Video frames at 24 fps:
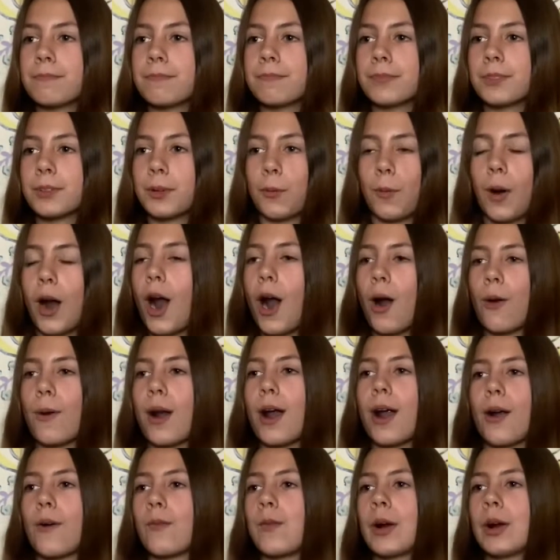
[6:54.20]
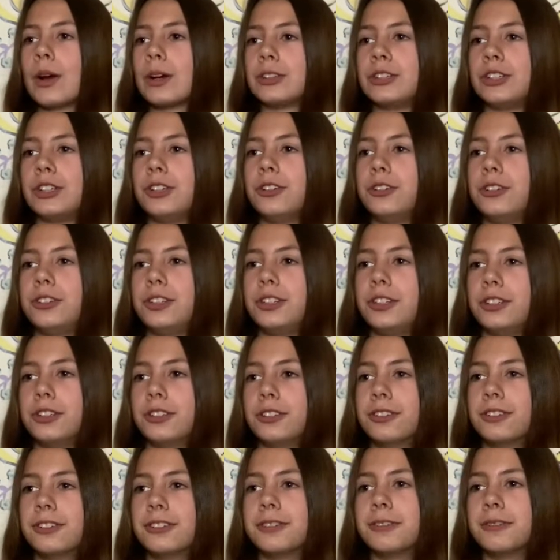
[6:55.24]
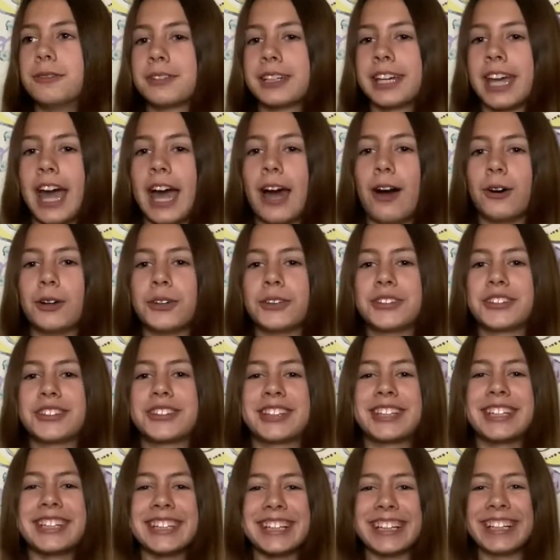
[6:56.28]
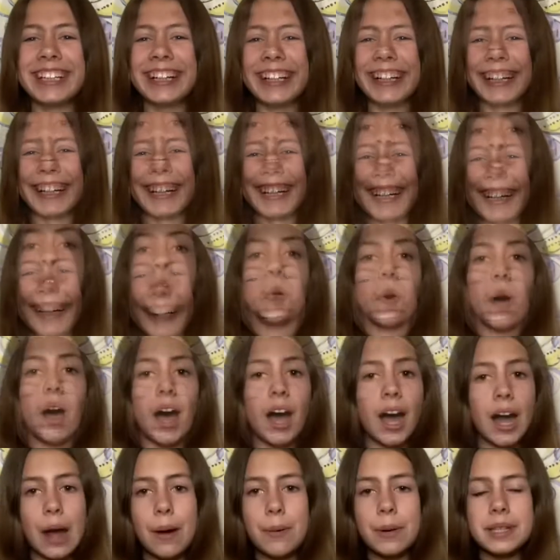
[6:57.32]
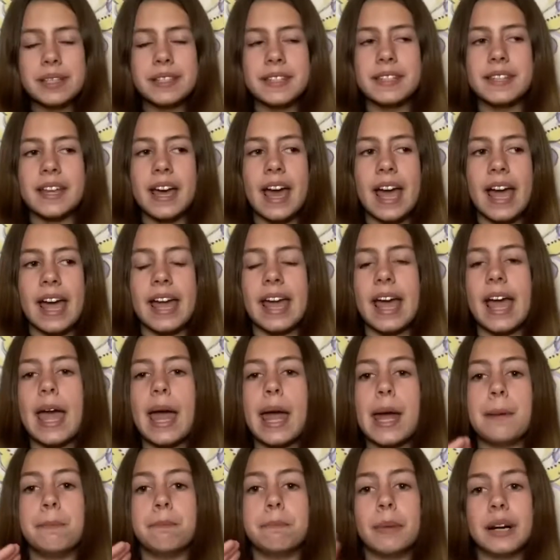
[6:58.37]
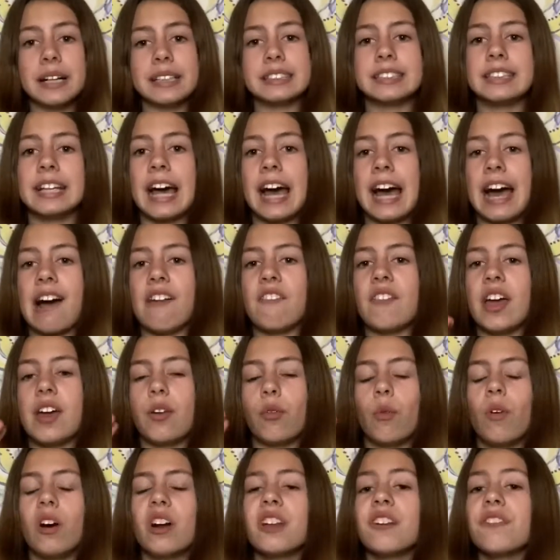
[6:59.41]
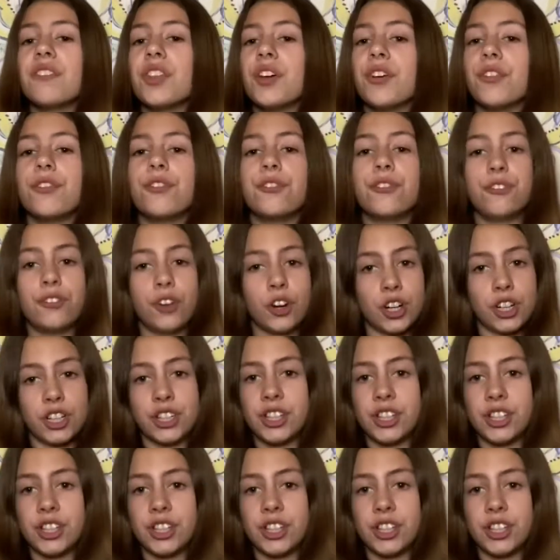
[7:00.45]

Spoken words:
Rawr, rawr, rawr to you too, cows. So I would say a must-have and one of the first